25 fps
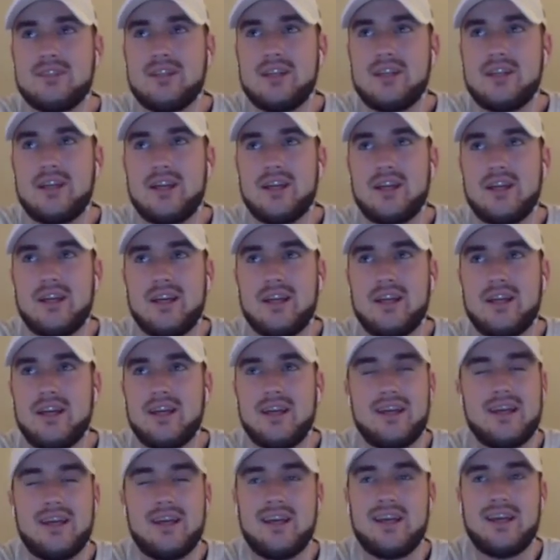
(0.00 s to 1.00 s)

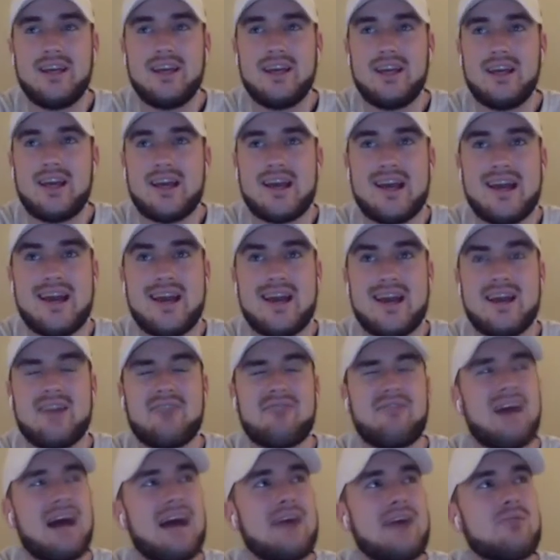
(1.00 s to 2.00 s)

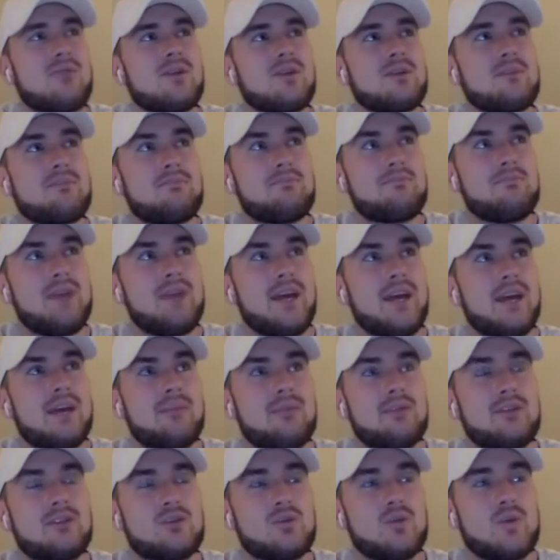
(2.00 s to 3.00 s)
if I were to pick
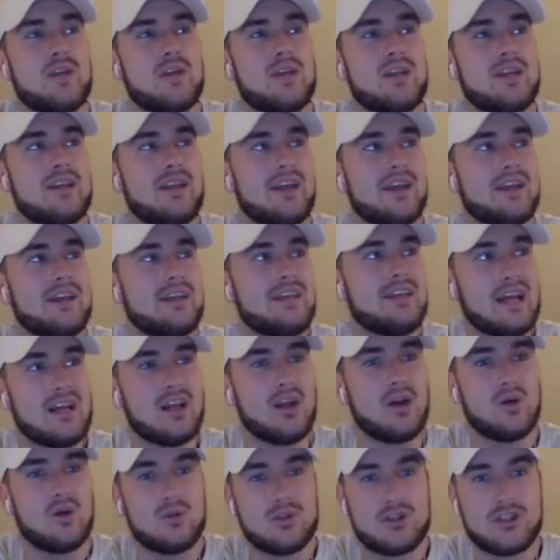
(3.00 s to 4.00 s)
between like
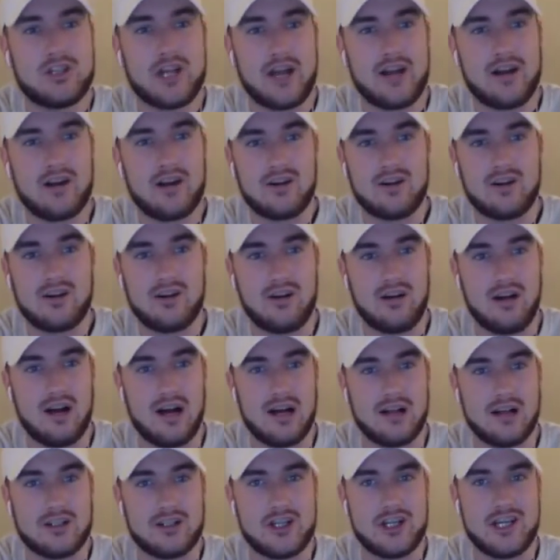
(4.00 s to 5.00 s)
yellow cheddar
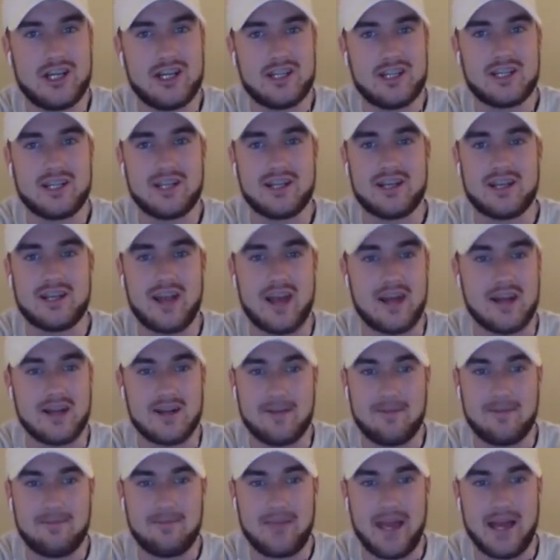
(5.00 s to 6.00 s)
cheese and
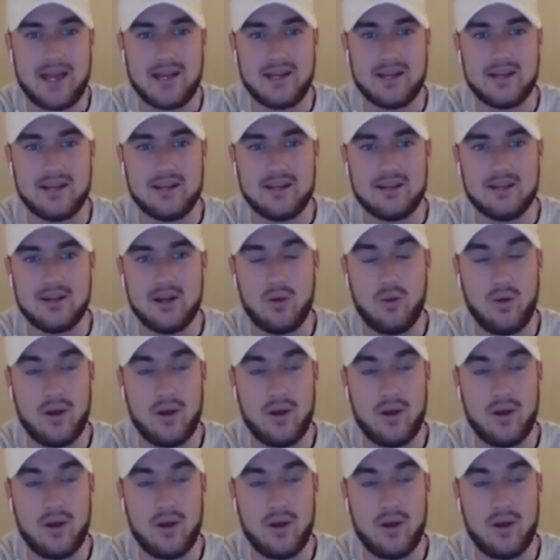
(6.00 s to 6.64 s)
white